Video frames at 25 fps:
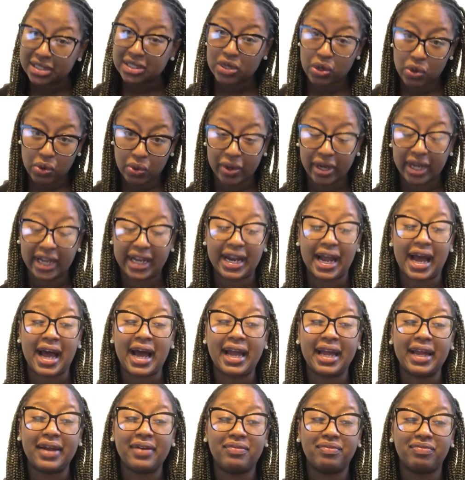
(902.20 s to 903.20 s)
coin,
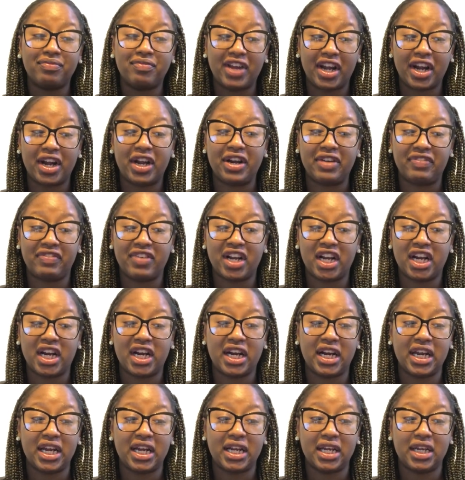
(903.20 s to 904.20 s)
I am very,
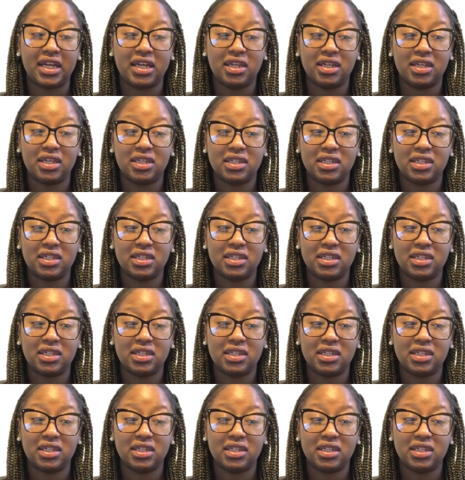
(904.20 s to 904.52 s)
very,